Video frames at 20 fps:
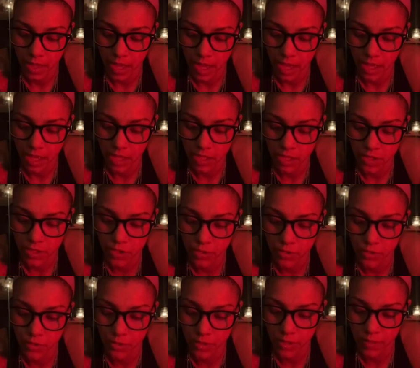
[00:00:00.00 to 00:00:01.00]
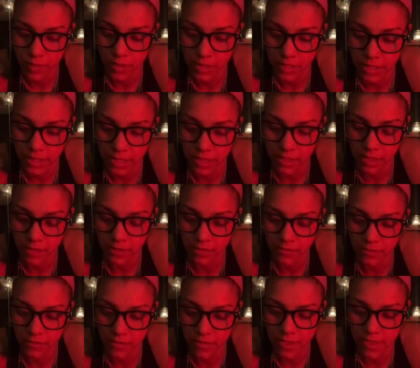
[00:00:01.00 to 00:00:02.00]
I truly believe
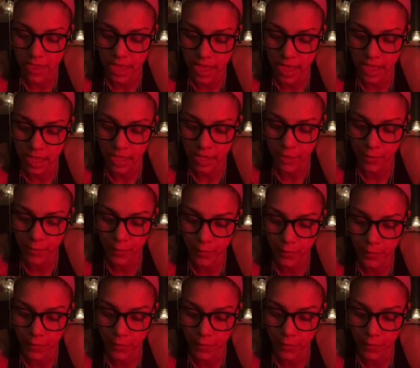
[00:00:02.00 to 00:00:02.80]
that